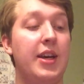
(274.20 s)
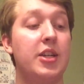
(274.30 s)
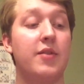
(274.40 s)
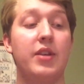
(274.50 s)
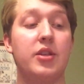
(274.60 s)

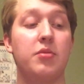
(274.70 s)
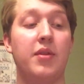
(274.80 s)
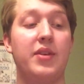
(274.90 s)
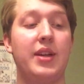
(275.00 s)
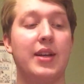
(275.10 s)
each of these
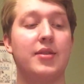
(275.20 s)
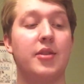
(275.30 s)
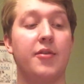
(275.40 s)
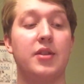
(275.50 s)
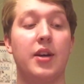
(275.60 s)
three vignettes
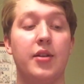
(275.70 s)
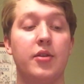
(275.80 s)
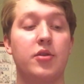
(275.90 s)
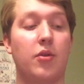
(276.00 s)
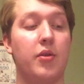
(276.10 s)
serves to
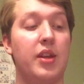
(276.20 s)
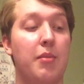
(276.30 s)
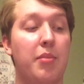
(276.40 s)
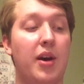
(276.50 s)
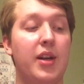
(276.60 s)
underscore the
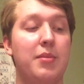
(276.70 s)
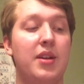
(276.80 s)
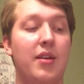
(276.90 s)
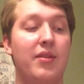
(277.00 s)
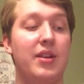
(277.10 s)

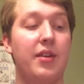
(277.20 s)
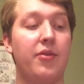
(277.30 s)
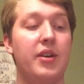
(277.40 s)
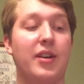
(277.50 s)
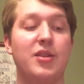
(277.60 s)
embodiment of a
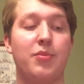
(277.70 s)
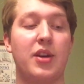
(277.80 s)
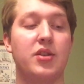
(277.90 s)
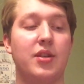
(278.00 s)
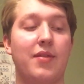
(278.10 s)
different
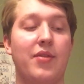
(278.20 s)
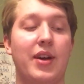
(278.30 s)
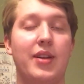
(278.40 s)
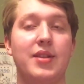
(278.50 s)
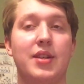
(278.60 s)
expression of the
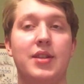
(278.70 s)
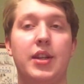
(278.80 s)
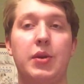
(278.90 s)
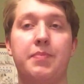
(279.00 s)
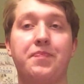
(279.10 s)
violence
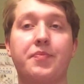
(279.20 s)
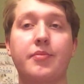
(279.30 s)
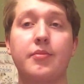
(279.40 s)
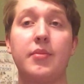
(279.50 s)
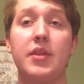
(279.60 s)
continuum.
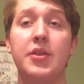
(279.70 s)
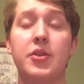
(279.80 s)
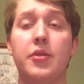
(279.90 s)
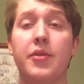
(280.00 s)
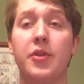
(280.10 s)

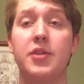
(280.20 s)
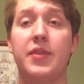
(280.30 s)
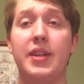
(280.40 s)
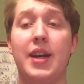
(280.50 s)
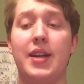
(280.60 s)
So the first
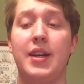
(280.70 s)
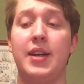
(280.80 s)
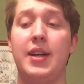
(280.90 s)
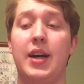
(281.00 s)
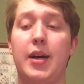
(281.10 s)
vignette
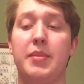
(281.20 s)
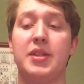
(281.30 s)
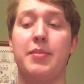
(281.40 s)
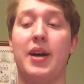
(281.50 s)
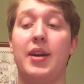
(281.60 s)

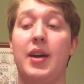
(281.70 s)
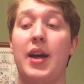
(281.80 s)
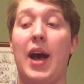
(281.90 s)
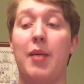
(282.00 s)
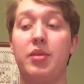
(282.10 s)
is about
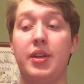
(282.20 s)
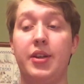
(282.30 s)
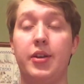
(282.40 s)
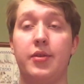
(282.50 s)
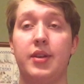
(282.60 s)

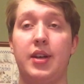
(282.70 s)
Abelino,